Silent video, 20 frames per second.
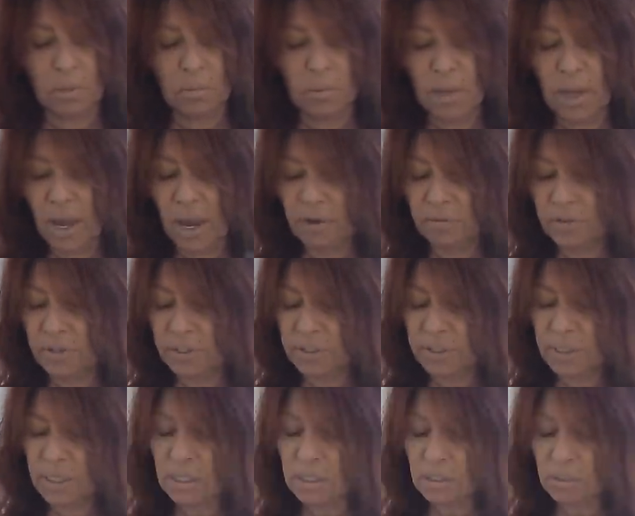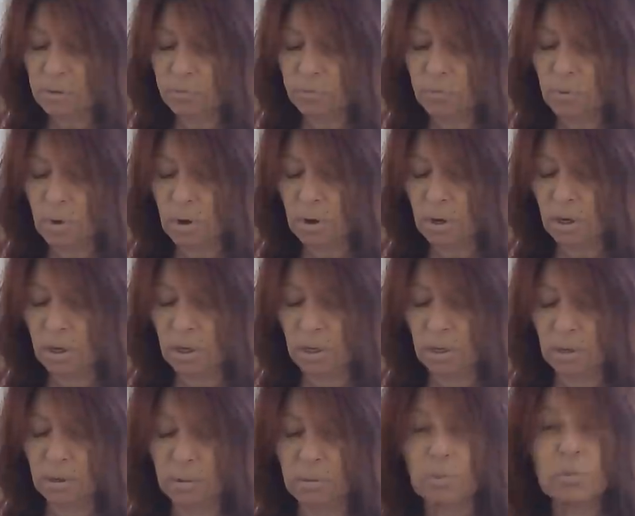We have the Six of
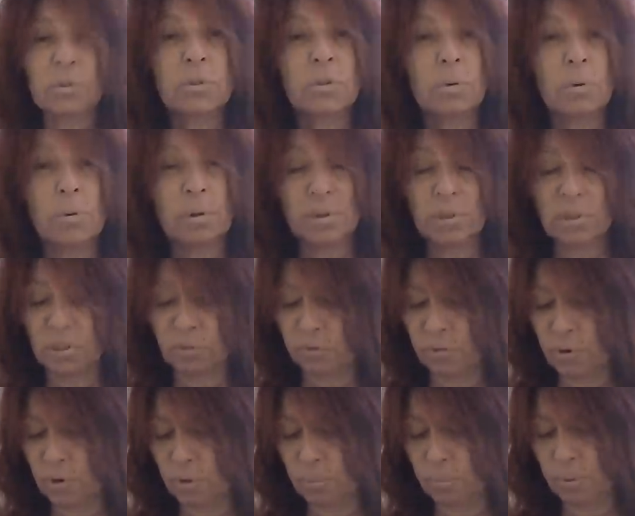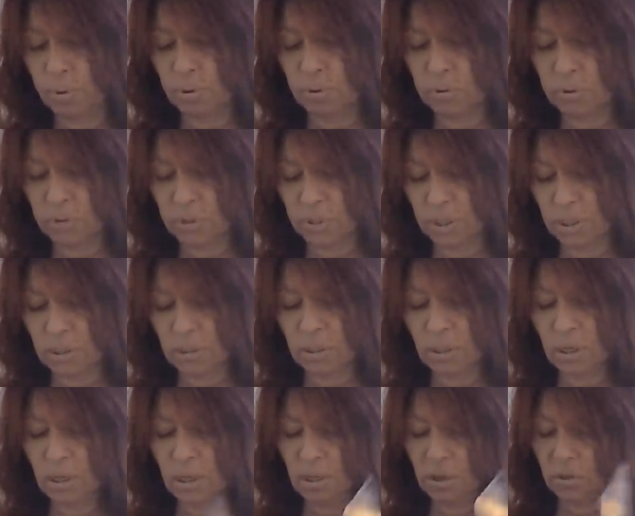uh, Swords for your person.
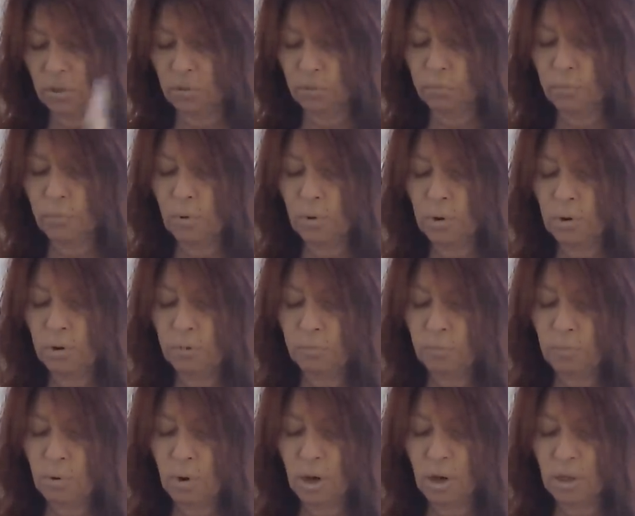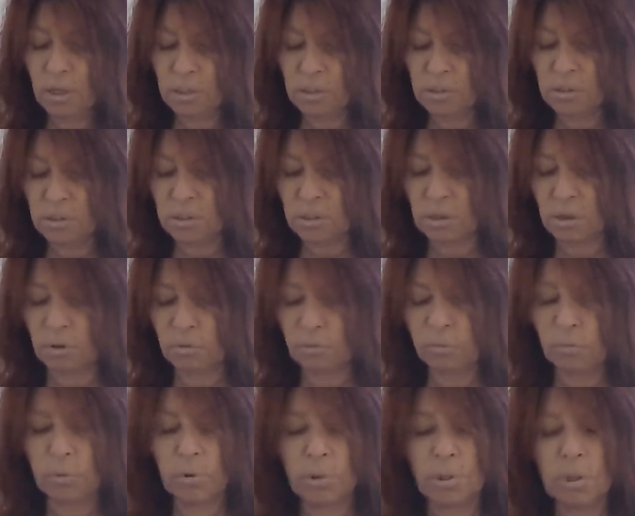The Four of Wands
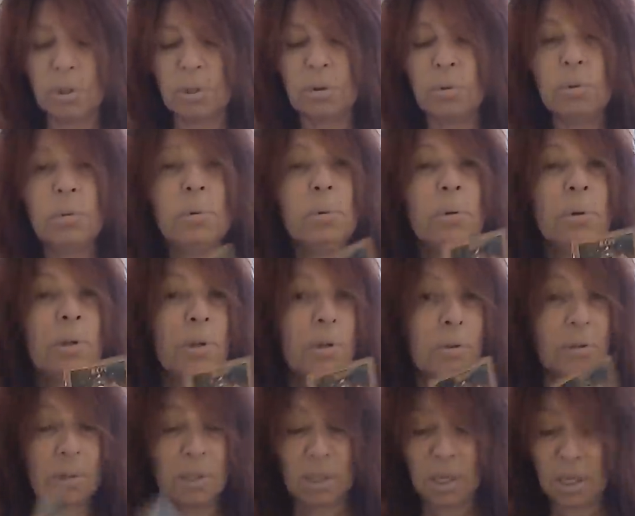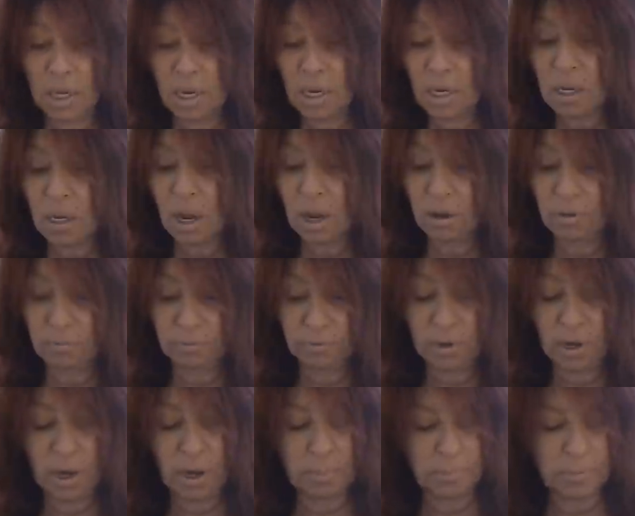for you. The King of
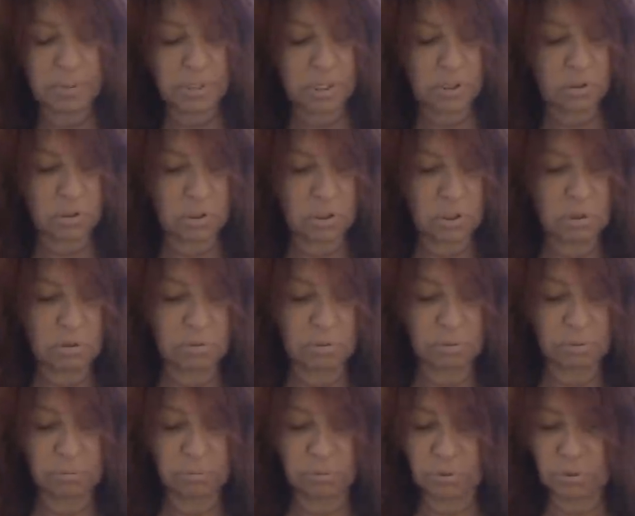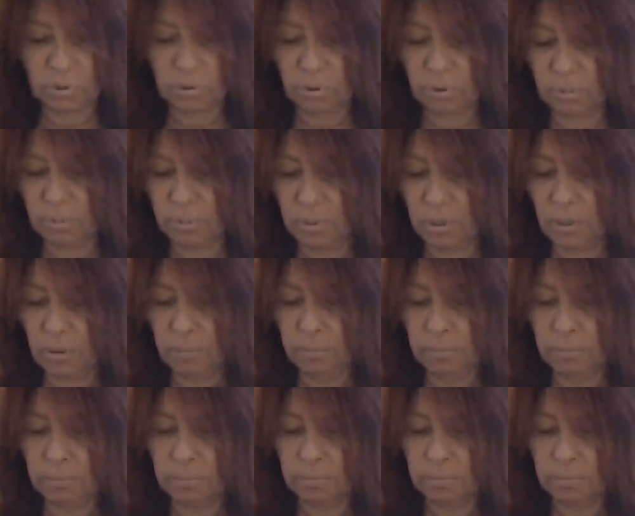Cups, that's you, Scorpio.